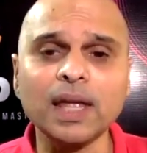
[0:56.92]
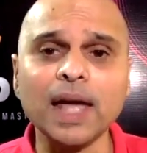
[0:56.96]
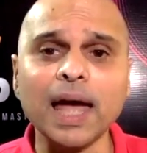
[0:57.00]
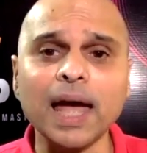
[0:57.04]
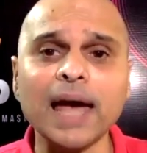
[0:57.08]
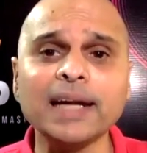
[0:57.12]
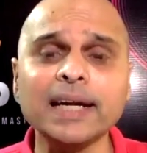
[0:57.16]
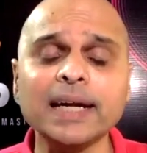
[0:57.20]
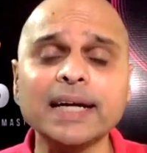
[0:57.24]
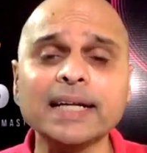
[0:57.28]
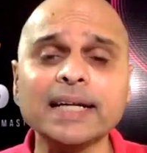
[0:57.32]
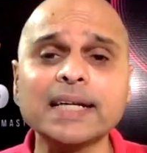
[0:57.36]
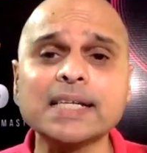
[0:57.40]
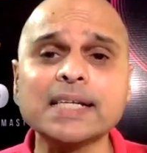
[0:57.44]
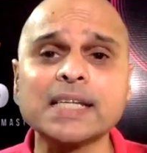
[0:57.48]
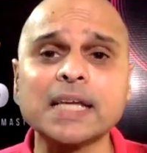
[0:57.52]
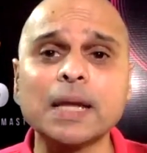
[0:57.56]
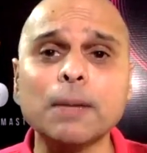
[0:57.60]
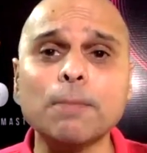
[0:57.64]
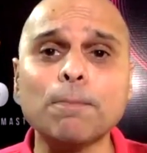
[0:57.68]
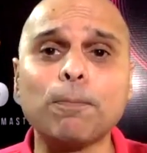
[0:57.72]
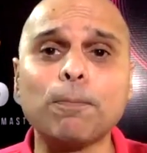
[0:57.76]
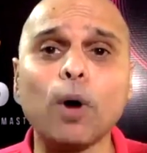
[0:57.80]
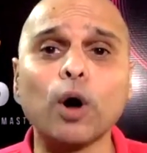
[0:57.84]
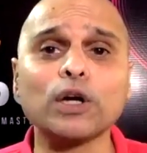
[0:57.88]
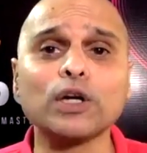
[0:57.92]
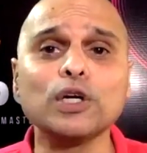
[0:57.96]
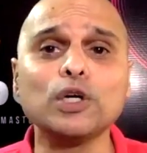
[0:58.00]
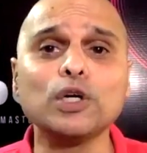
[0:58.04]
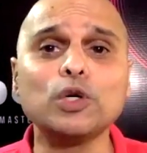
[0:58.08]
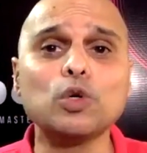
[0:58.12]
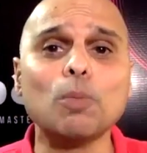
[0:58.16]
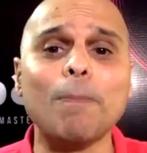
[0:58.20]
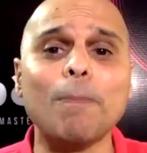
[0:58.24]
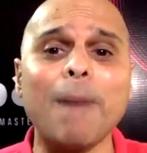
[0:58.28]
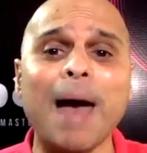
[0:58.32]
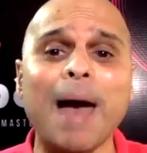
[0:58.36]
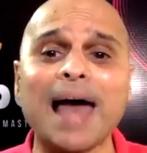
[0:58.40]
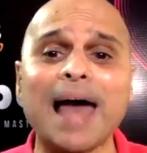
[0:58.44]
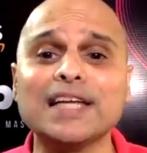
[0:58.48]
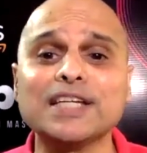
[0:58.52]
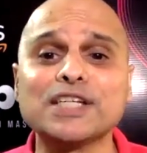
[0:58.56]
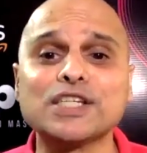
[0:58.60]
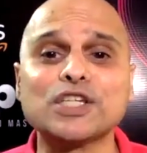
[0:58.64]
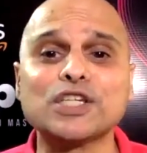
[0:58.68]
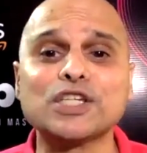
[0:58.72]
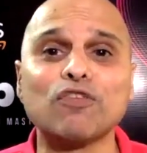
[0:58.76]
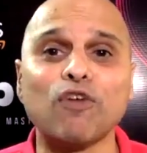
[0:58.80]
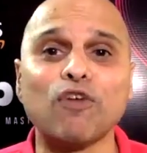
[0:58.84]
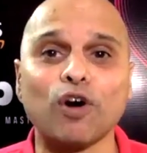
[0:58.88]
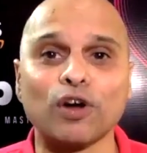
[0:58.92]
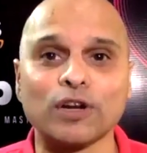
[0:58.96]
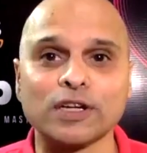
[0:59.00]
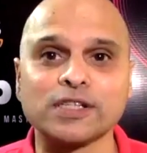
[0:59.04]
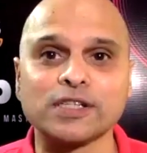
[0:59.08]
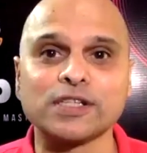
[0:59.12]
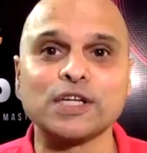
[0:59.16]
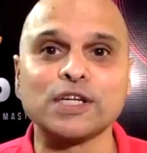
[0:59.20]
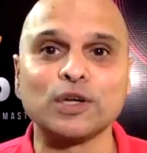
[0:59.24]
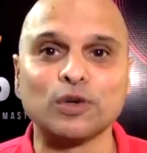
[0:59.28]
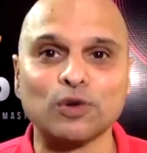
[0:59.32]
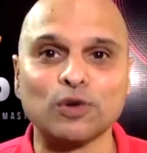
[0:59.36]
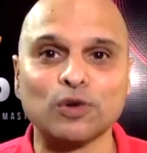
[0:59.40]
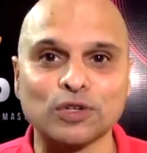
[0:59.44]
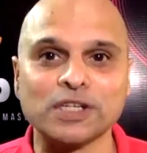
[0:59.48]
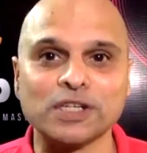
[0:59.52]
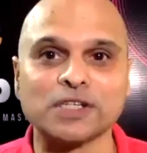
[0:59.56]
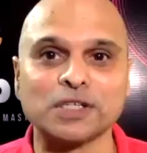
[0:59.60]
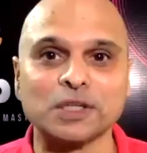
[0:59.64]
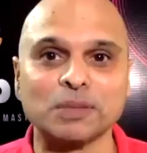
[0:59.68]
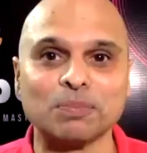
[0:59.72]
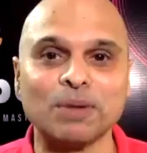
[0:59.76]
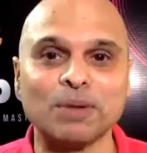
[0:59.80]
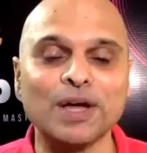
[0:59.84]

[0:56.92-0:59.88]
and it is important to balance the forest ecosystem.